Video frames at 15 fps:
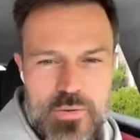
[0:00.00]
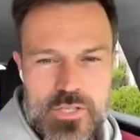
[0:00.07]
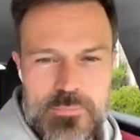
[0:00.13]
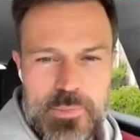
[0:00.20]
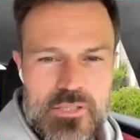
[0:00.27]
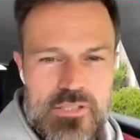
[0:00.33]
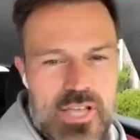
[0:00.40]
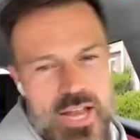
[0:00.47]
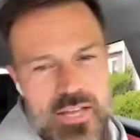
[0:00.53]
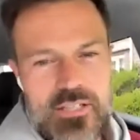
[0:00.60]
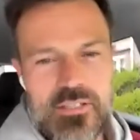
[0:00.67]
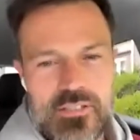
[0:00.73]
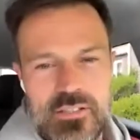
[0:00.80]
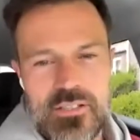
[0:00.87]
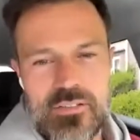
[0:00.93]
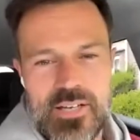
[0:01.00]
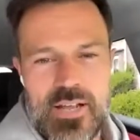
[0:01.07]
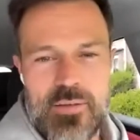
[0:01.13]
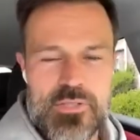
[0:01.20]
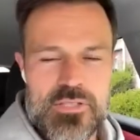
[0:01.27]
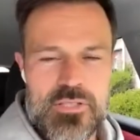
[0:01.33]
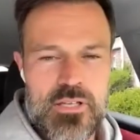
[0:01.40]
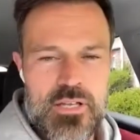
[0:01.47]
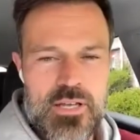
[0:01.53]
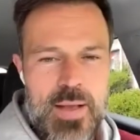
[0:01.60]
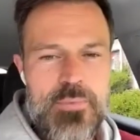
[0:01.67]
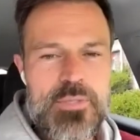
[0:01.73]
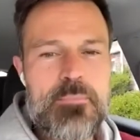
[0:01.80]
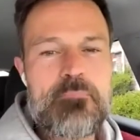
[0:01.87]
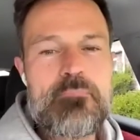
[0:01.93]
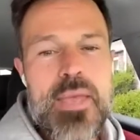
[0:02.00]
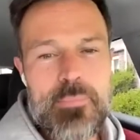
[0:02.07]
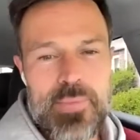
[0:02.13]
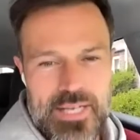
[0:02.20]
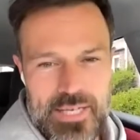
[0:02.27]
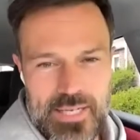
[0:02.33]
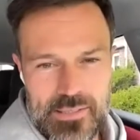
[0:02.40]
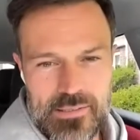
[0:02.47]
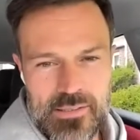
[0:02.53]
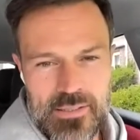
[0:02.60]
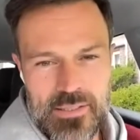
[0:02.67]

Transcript: spectacular, and I was mimicking.